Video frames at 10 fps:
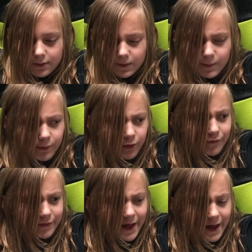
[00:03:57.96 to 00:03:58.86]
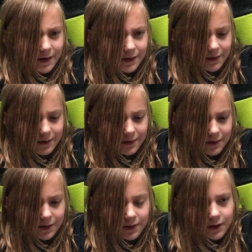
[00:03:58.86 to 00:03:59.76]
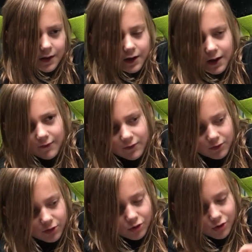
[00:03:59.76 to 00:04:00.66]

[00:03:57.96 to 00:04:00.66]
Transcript: They're both flat. Okay, if there's